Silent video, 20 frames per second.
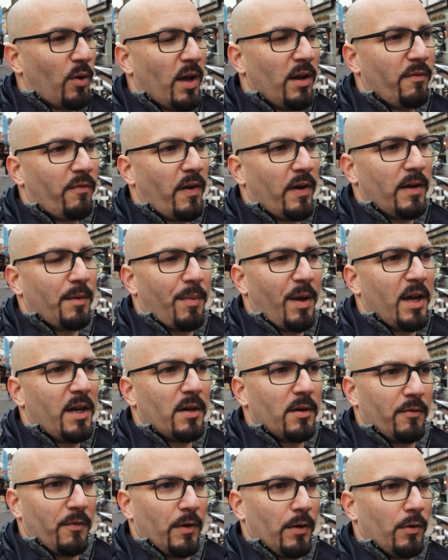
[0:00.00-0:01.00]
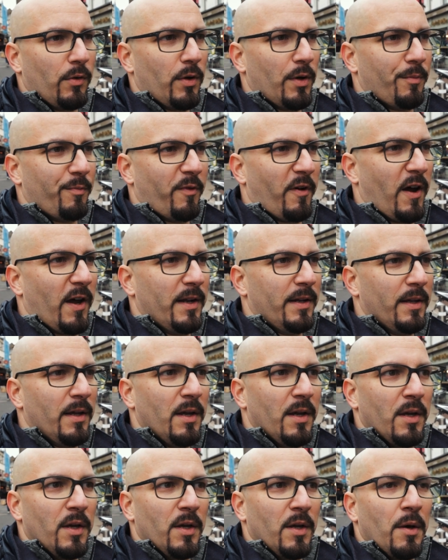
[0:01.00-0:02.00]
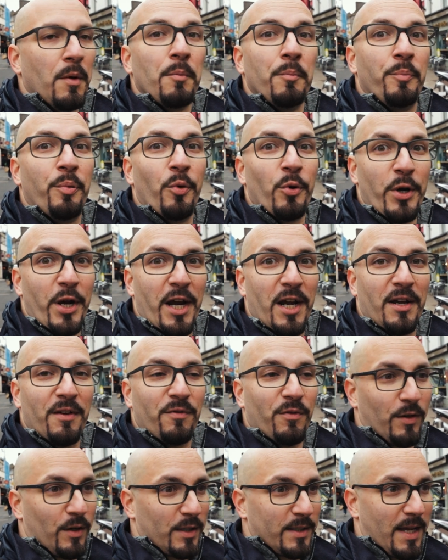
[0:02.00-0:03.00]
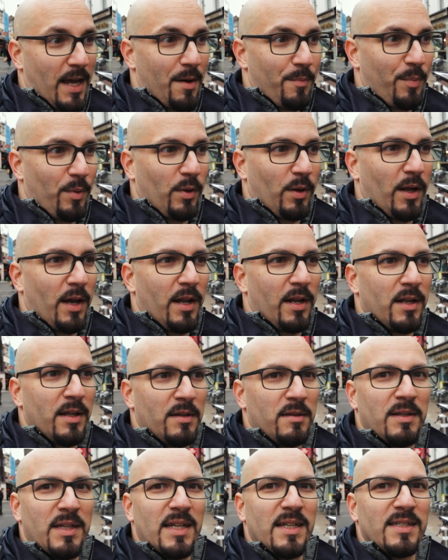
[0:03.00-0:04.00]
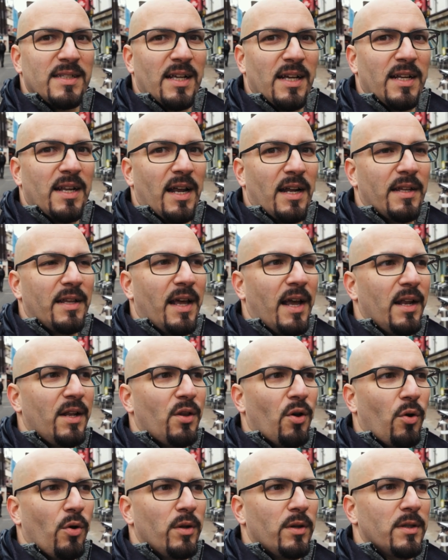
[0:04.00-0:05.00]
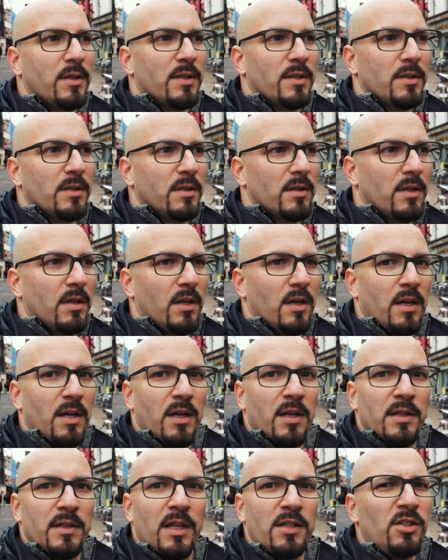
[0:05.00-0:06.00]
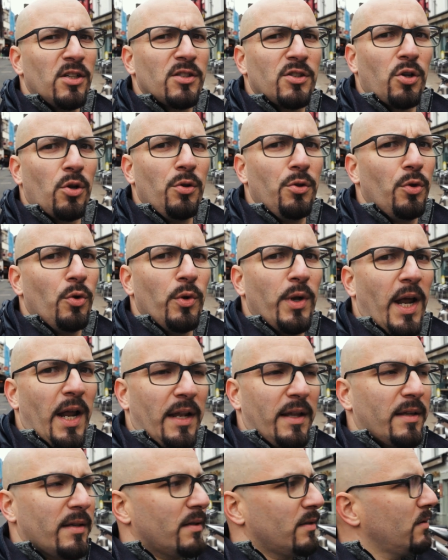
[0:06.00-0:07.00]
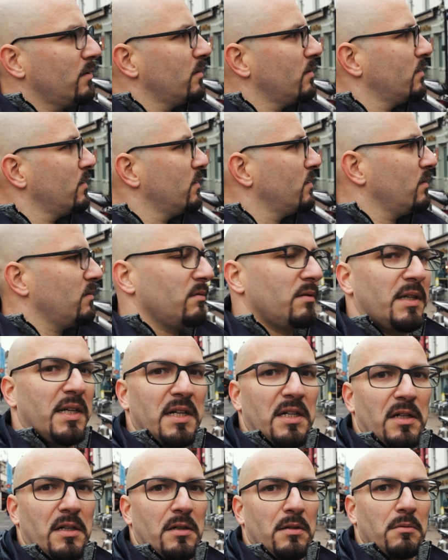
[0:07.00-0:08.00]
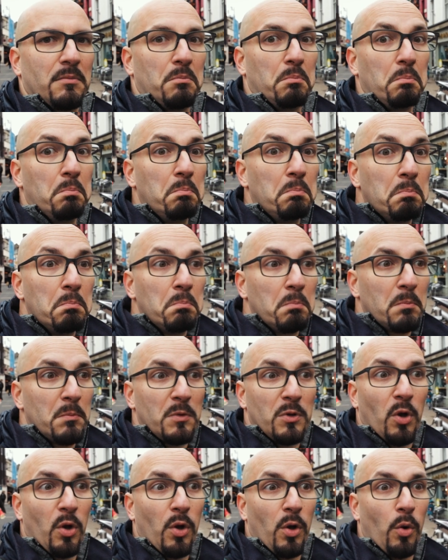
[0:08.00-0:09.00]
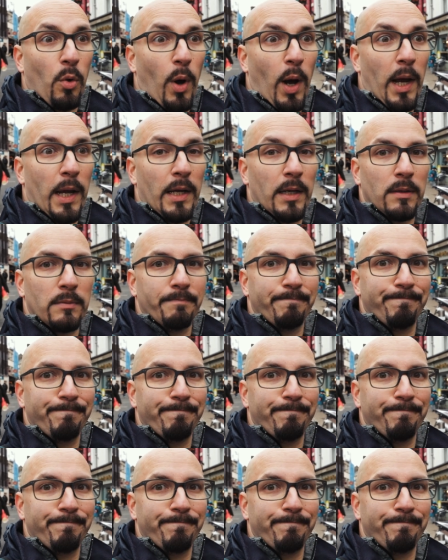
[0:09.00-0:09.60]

can find a bakery where you can find burek, for example, and things like that. They don't, they just don't do that here. Don't know why.